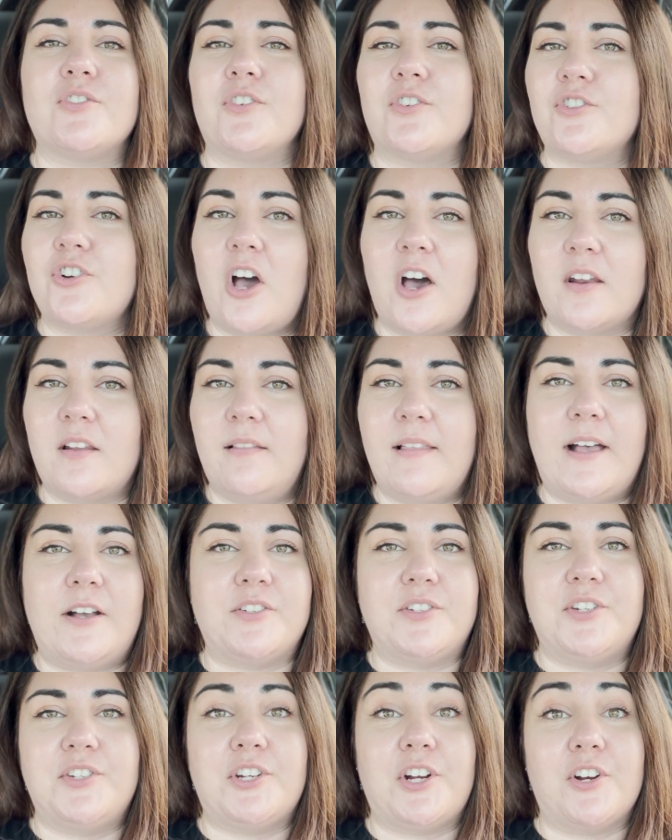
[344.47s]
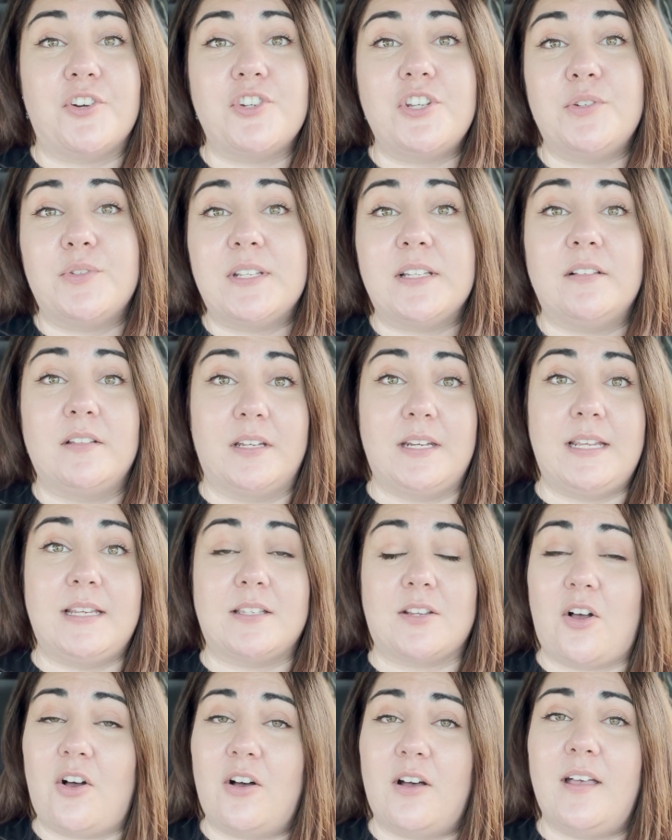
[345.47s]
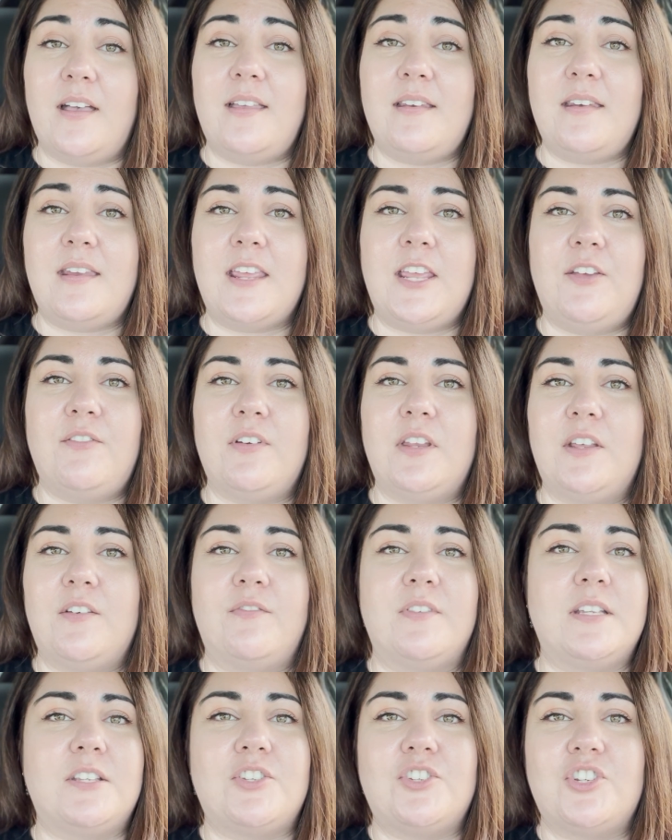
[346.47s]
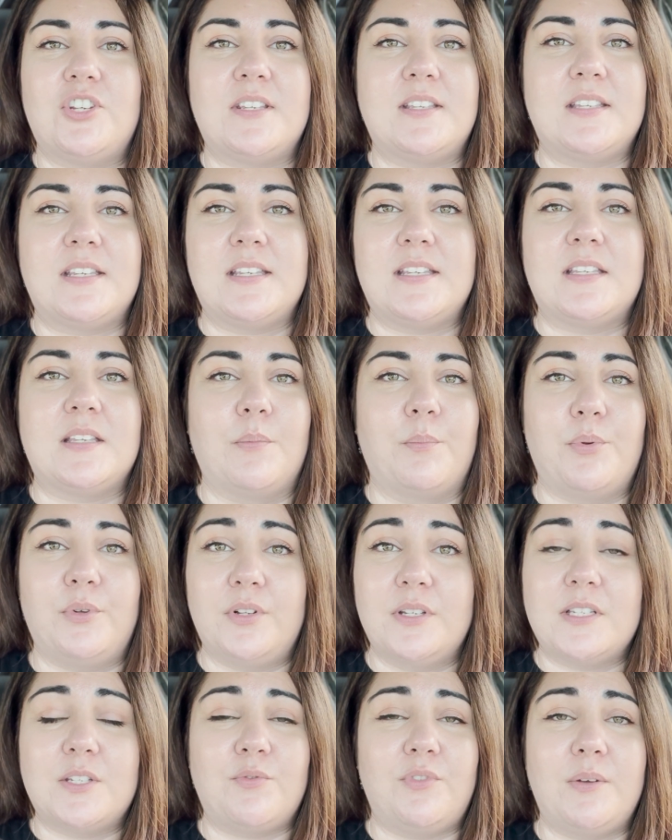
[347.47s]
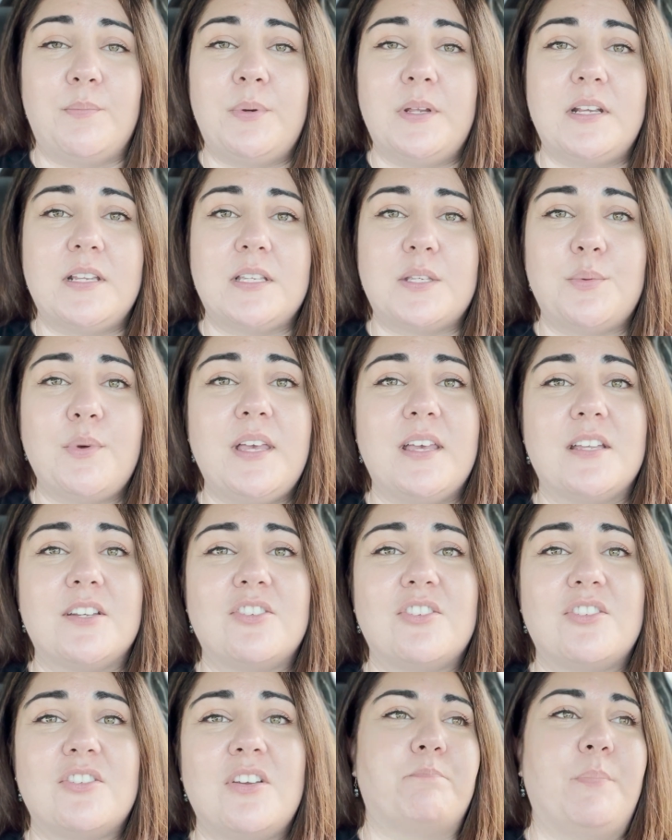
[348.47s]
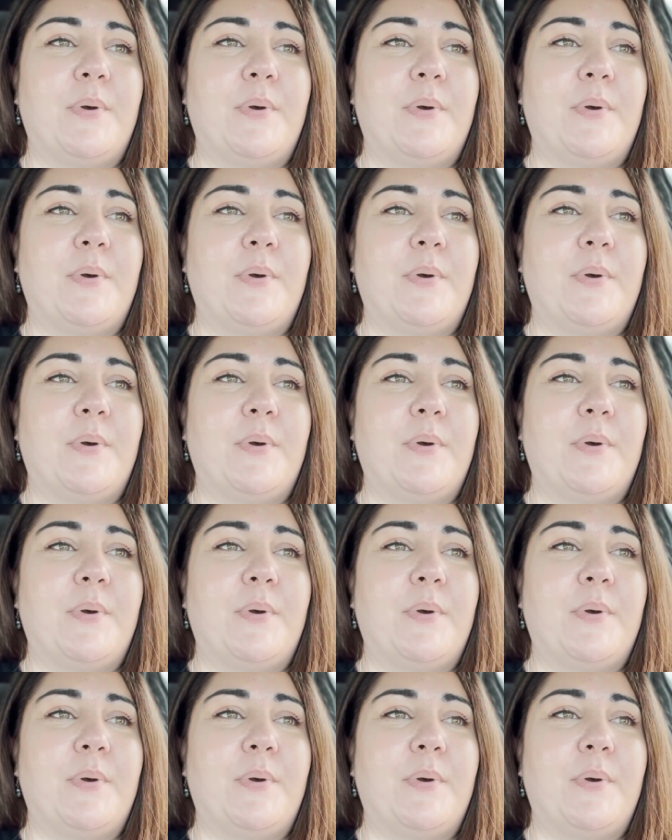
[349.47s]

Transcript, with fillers: they're not allowed to turn utilities on, even if it's just as simple as flipping a switch.